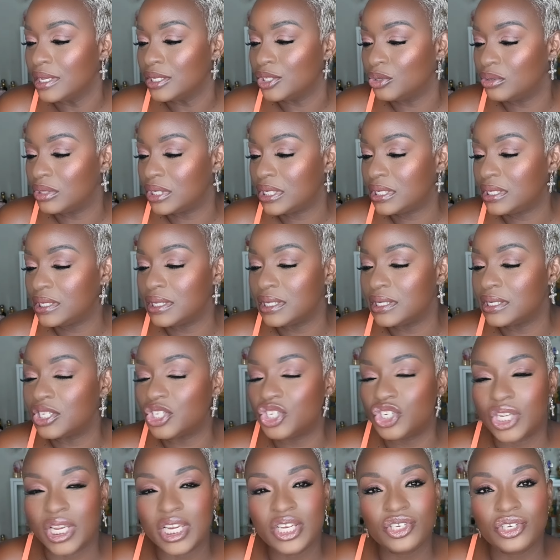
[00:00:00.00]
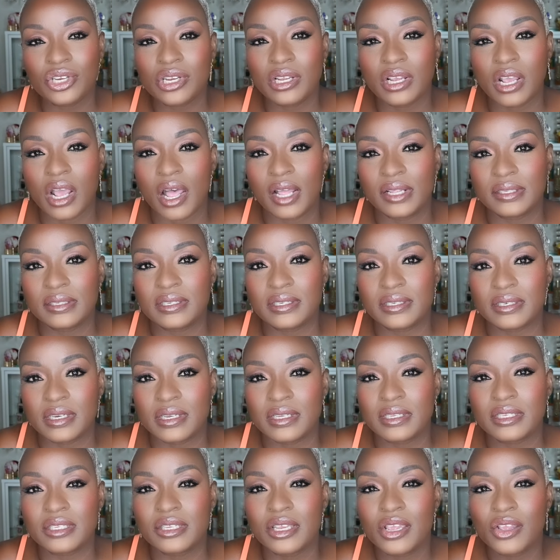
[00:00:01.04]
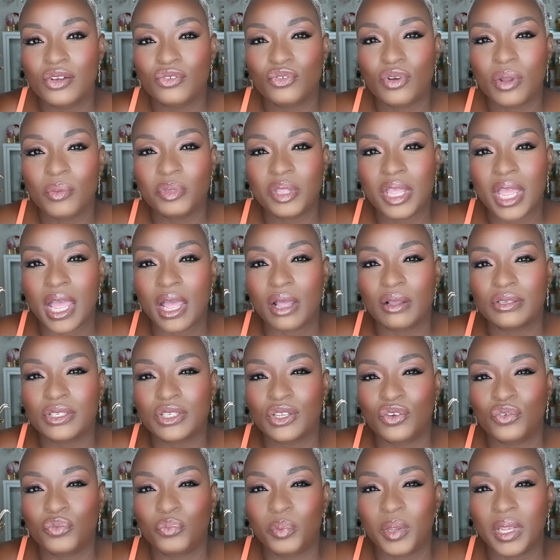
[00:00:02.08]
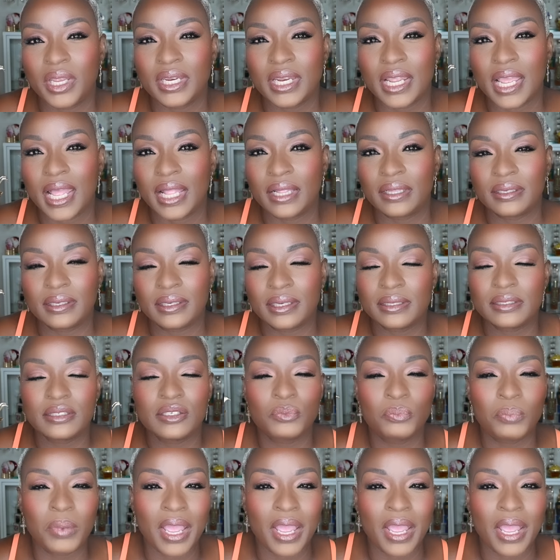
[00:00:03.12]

So this is Changing Constance from the house of Halligan.